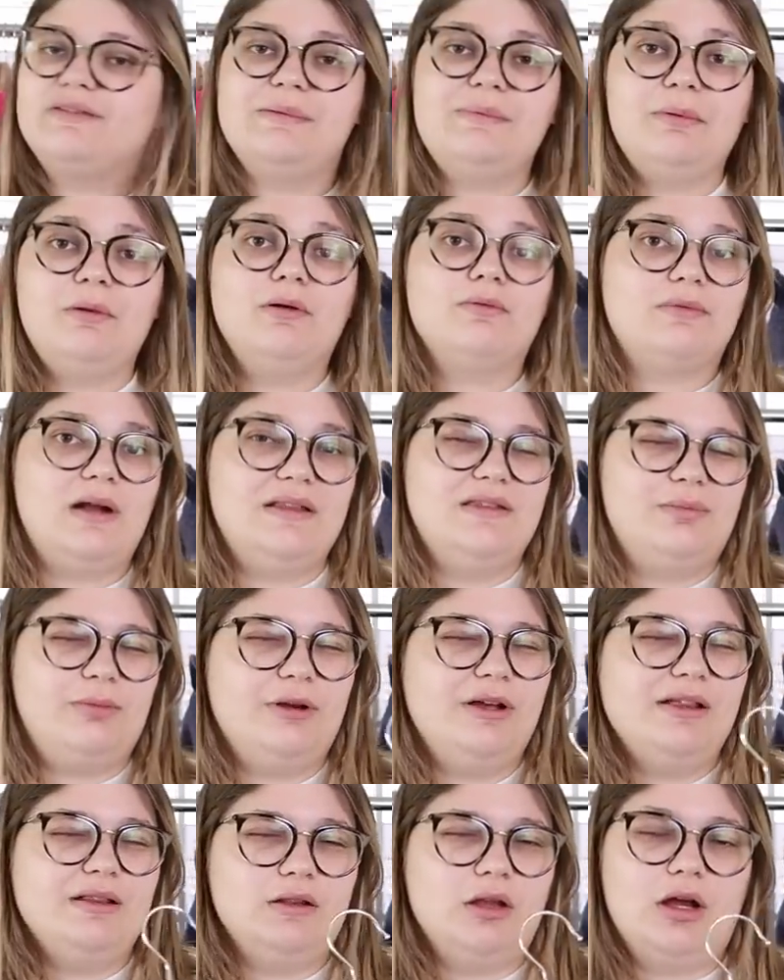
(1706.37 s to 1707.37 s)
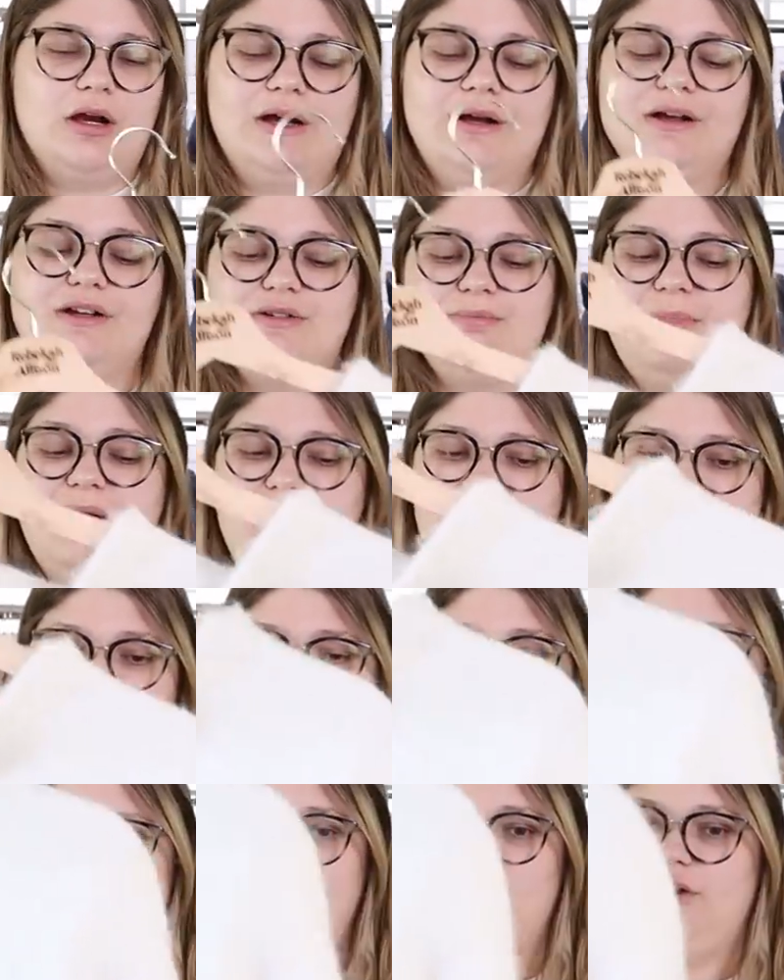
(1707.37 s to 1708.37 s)
Free People runs pretty large, but
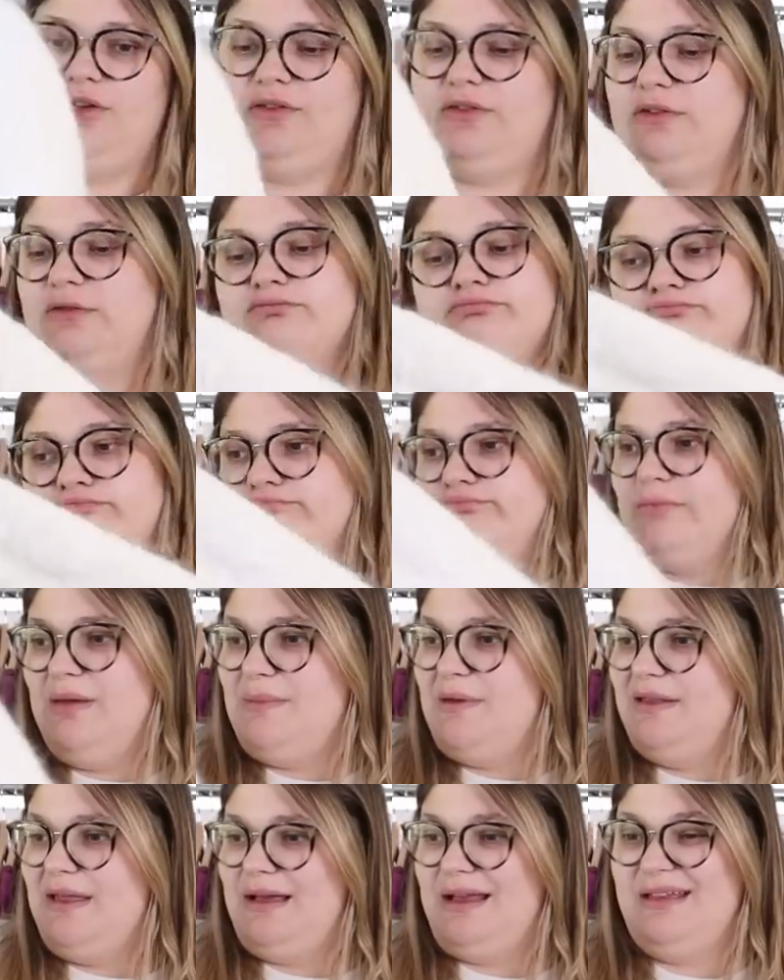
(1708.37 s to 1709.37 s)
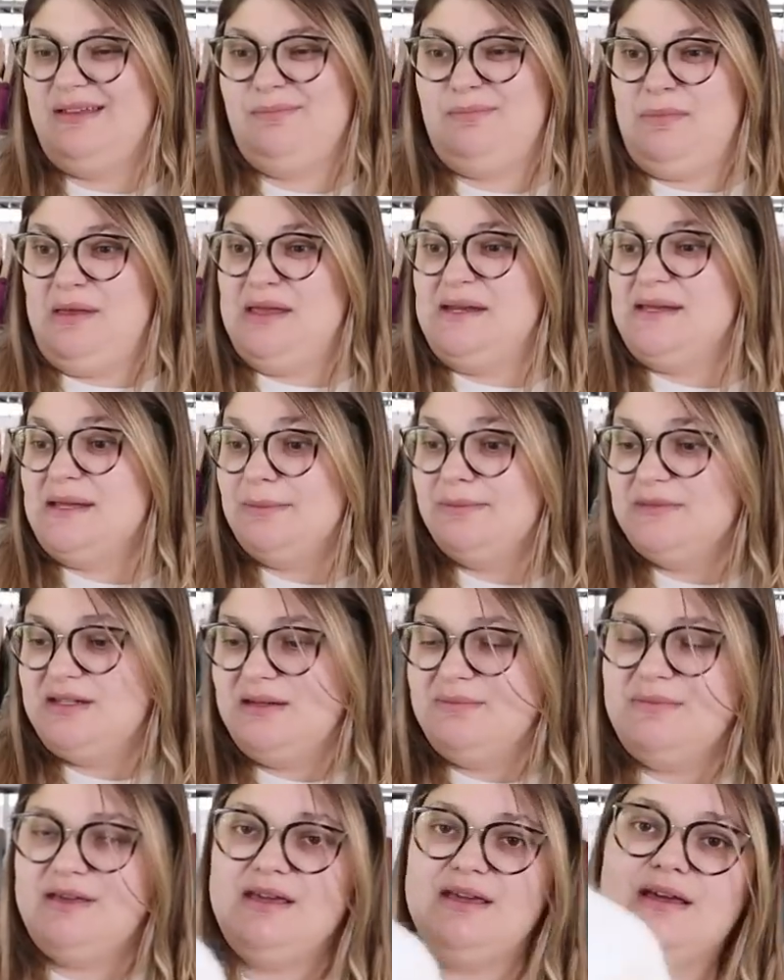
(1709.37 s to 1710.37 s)
this looks maybe like a medium
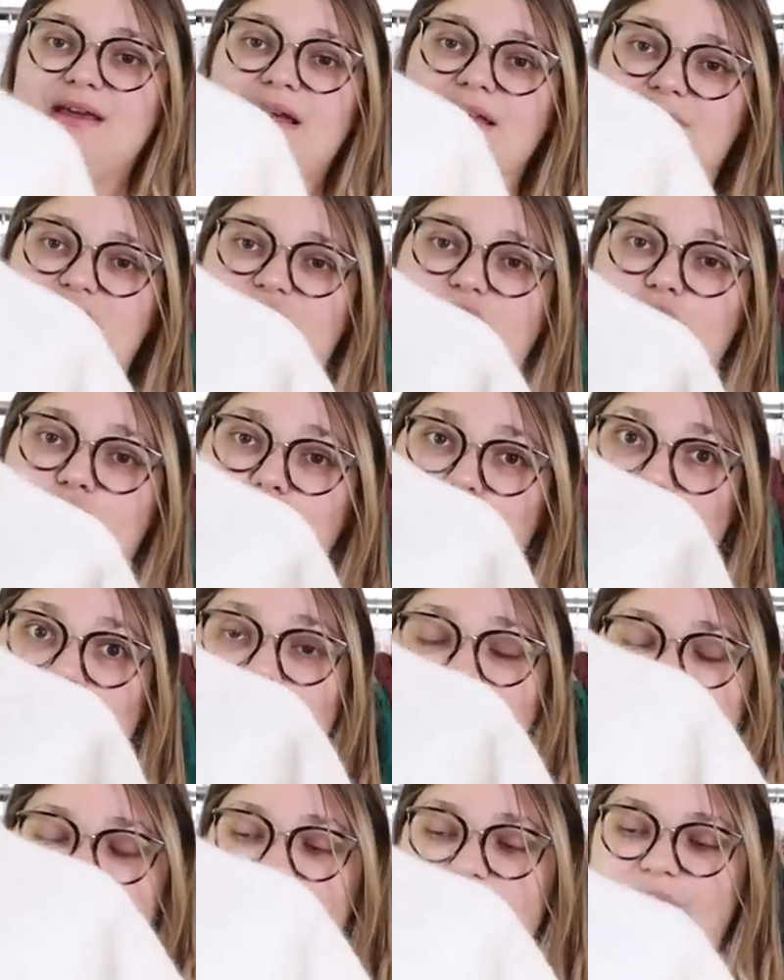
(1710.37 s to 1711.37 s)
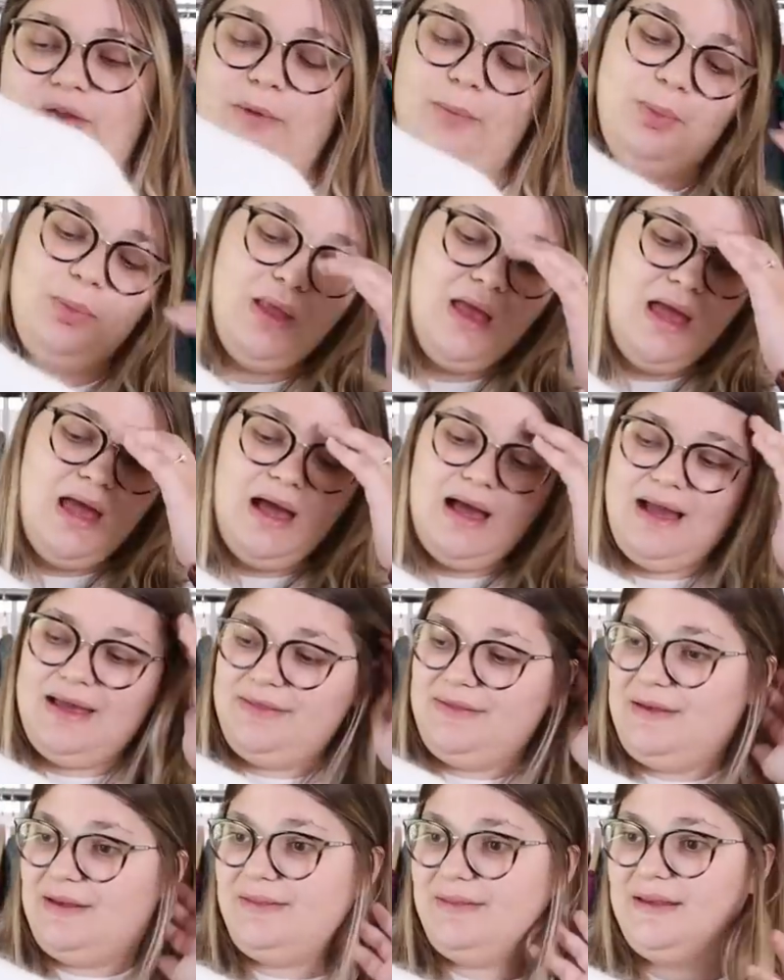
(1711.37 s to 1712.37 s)
to me, just cropped. So I
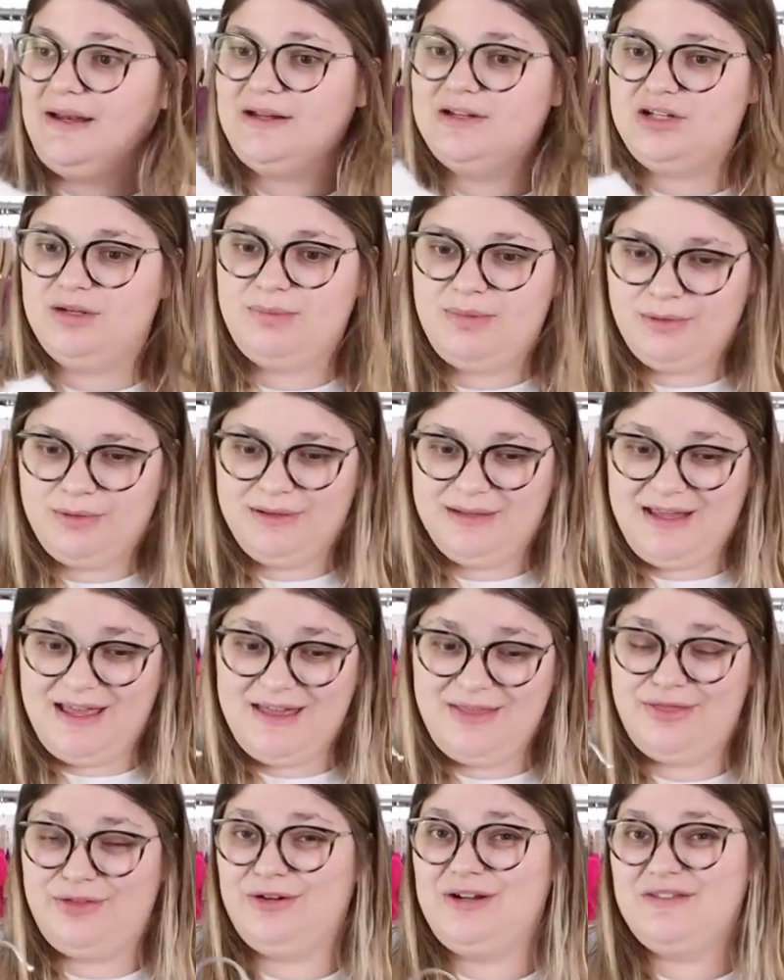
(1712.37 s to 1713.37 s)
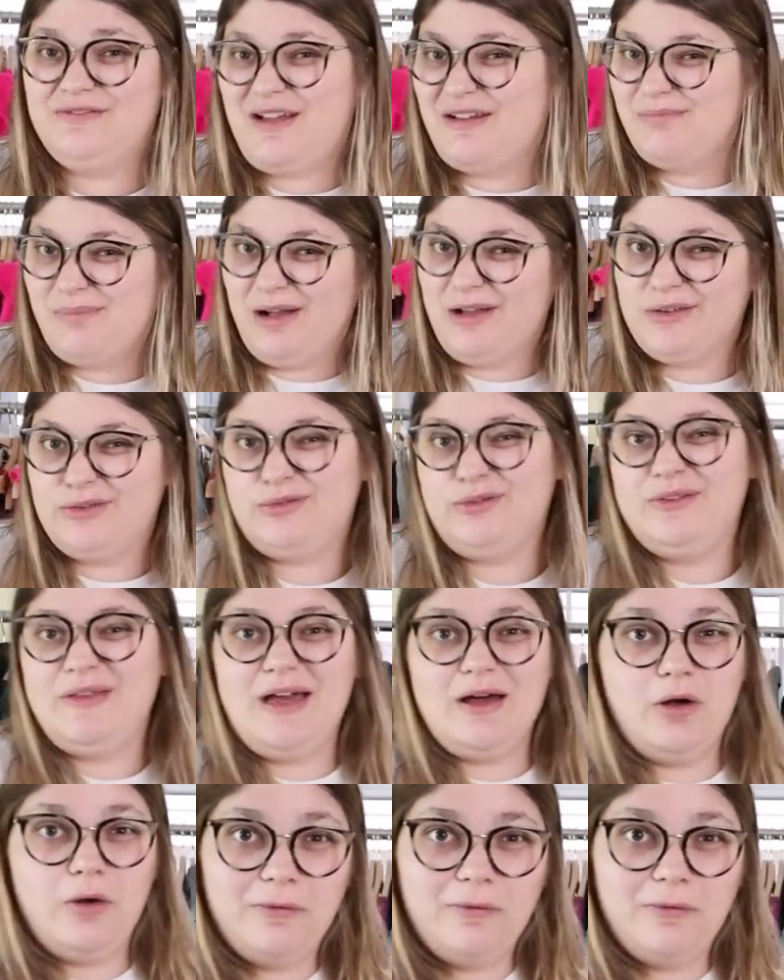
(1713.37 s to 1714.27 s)
think that I should be able to get 35 bucks for that,